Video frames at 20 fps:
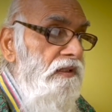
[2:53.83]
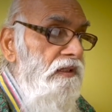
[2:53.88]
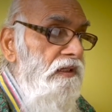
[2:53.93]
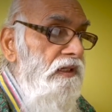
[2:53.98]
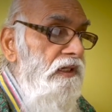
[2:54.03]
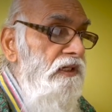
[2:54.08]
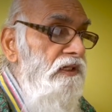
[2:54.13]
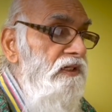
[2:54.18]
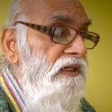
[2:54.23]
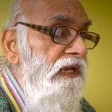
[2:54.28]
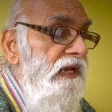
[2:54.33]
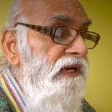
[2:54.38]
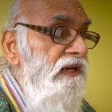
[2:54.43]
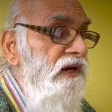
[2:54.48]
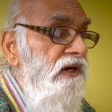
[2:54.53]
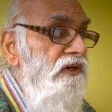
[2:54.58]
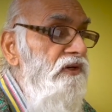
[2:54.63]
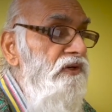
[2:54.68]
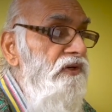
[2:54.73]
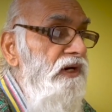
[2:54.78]
It
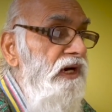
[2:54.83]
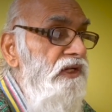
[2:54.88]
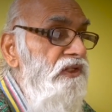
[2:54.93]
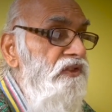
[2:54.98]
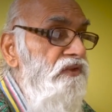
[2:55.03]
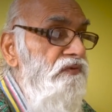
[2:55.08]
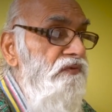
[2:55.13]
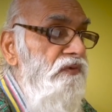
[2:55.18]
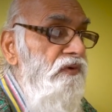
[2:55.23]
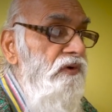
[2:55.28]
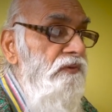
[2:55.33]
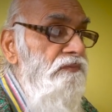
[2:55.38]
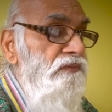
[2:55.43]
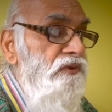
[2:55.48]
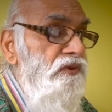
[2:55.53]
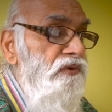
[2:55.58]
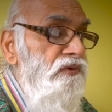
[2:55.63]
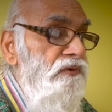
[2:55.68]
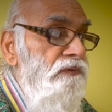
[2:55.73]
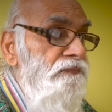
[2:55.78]
cannot transform
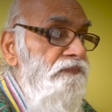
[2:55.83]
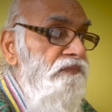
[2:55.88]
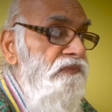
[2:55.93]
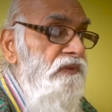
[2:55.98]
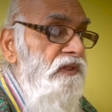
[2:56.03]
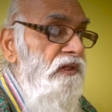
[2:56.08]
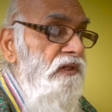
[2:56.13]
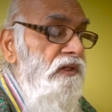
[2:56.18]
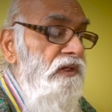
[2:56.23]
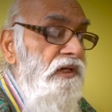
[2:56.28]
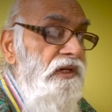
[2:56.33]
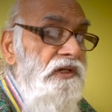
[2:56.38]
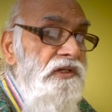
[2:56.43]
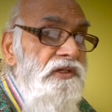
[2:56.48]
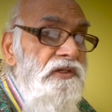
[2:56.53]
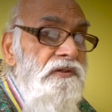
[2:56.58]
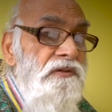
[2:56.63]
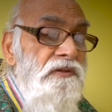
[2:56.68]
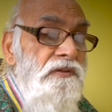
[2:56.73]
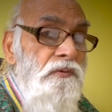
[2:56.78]
you.
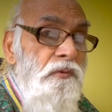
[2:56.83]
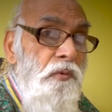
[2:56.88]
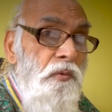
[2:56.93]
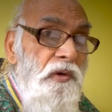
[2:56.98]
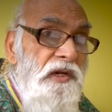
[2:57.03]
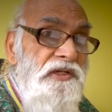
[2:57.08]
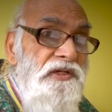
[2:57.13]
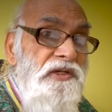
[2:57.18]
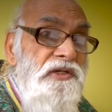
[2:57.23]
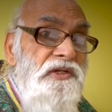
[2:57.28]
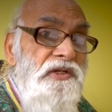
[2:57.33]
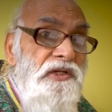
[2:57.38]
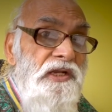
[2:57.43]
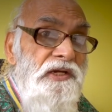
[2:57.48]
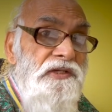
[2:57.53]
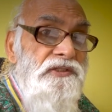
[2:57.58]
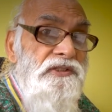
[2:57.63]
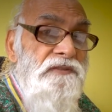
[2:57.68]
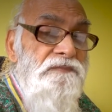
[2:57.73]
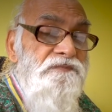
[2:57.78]
It, what it
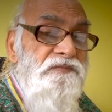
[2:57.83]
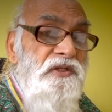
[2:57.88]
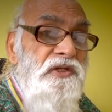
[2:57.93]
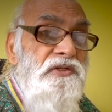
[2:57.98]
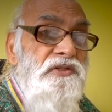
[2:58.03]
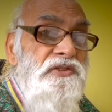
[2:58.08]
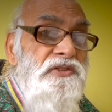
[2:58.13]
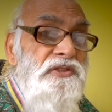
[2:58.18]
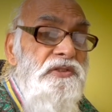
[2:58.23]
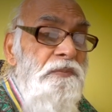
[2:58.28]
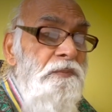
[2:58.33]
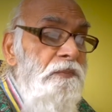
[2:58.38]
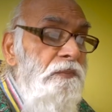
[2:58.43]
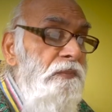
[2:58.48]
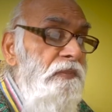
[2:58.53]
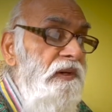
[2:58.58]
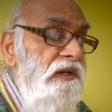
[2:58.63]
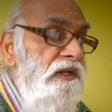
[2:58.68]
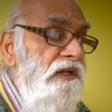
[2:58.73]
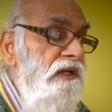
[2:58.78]
does, it
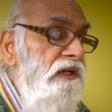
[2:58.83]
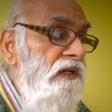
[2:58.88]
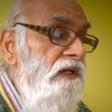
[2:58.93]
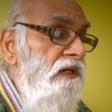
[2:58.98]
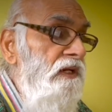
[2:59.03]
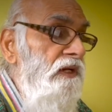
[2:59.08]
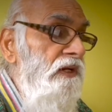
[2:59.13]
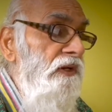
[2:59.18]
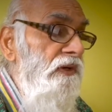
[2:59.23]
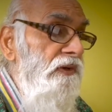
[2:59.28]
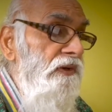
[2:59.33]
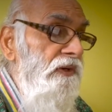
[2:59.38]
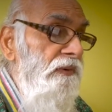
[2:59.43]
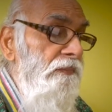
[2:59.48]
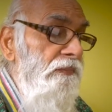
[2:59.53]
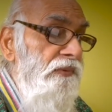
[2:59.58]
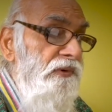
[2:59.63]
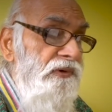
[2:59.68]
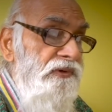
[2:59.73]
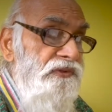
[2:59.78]
simply
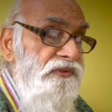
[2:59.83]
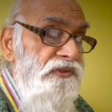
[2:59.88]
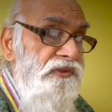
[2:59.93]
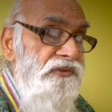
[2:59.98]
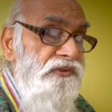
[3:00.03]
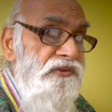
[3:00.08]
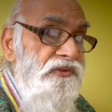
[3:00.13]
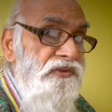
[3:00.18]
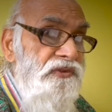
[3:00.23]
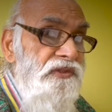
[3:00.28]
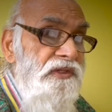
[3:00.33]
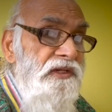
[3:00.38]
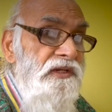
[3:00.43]
represses the